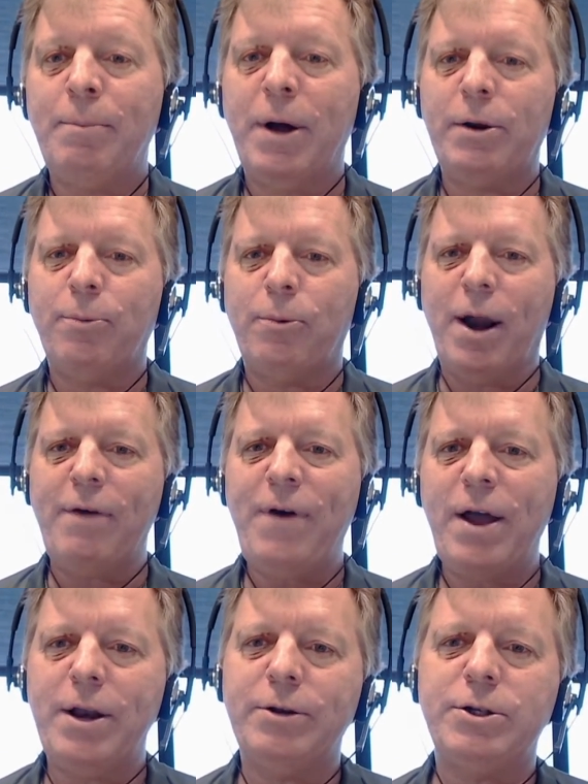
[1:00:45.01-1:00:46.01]
But what I
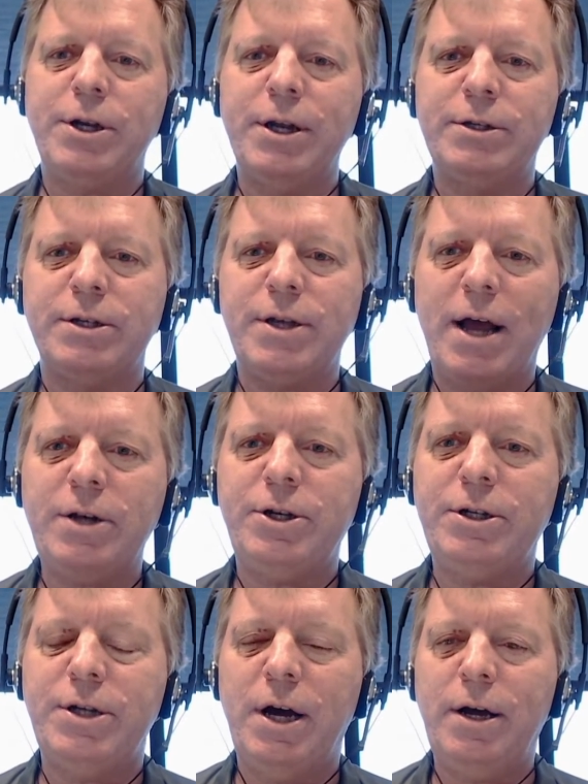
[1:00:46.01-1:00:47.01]
find interesting is it's
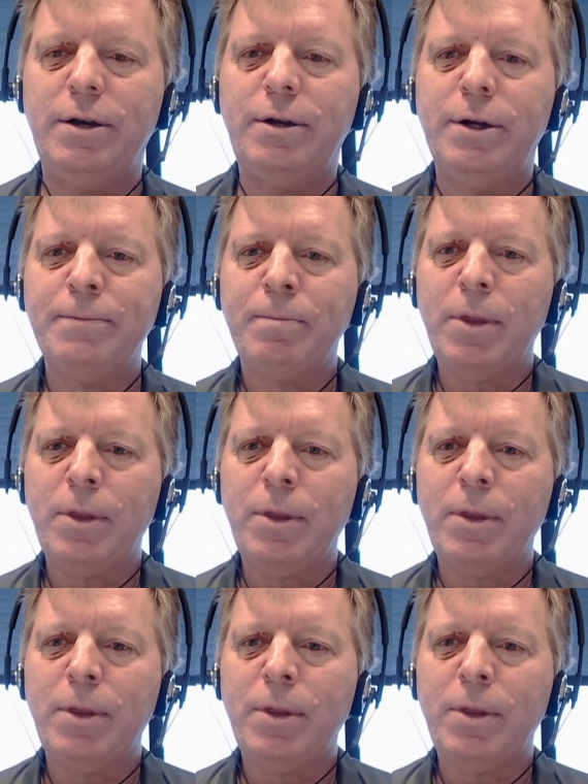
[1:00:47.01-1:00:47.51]
actually done